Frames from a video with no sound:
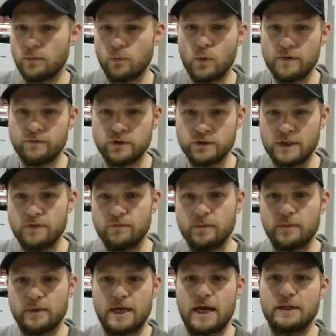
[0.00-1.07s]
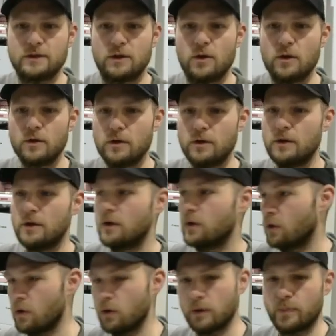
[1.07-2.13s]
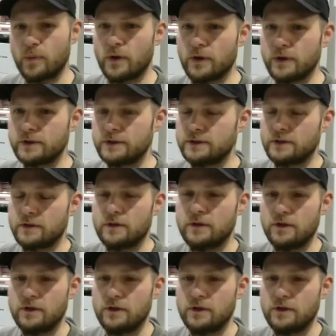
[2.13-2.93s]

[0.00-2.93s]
We've just given them the catalogue, all the products,